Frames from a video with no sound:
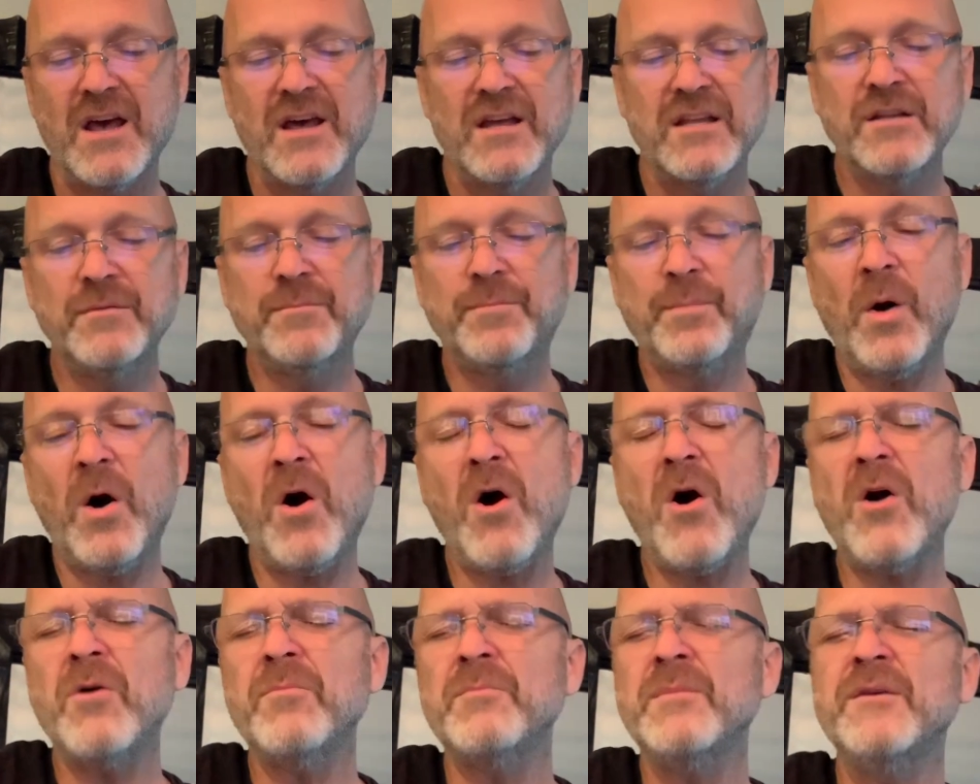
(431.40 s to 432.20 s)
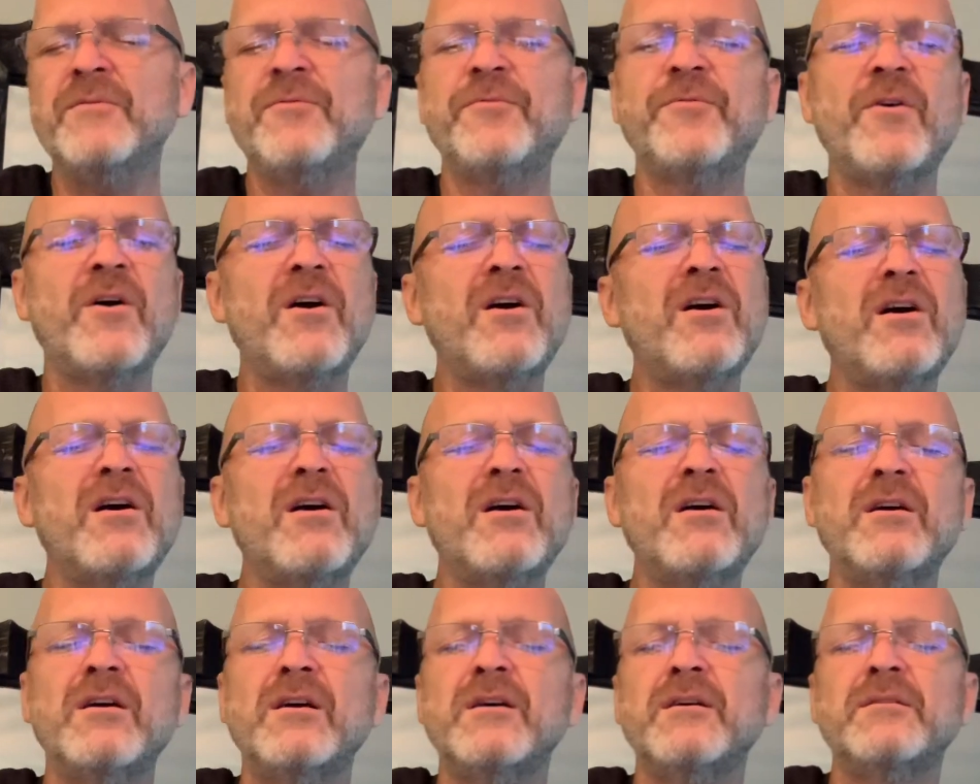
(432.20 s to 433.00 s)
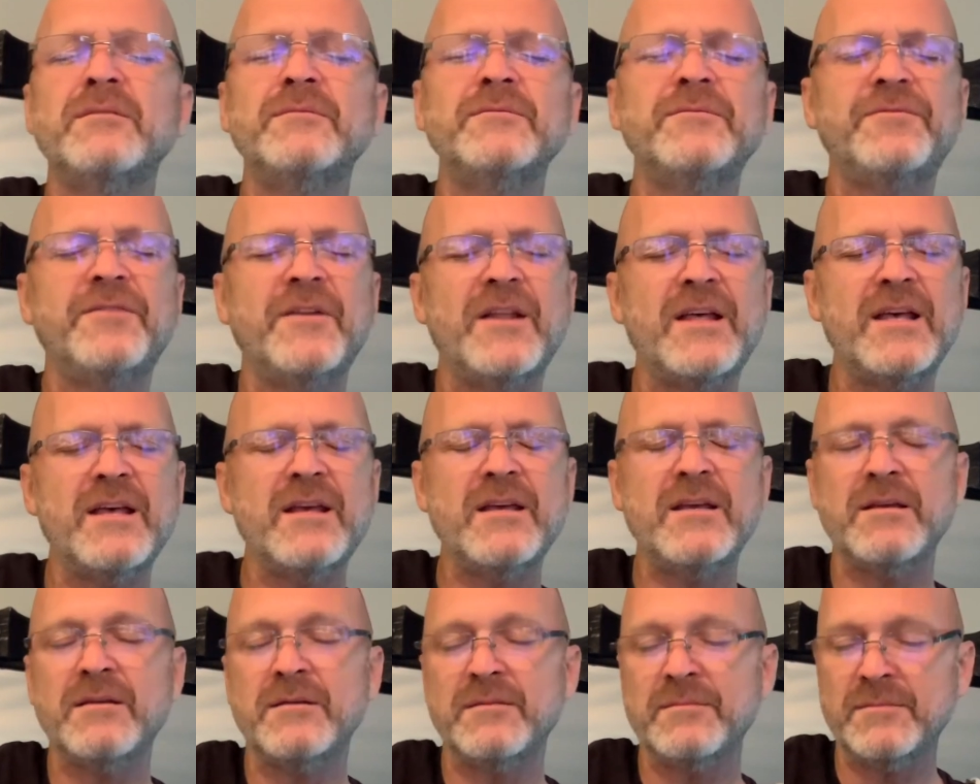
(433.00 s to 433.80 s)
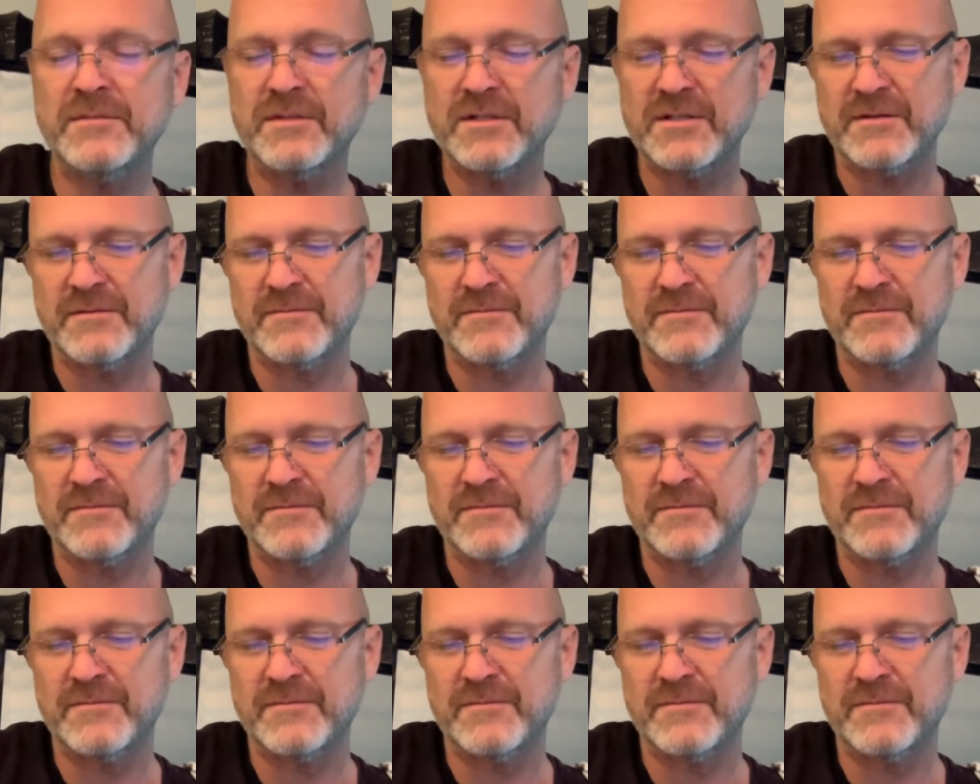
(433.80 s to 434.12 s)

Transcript: you pull me from flames.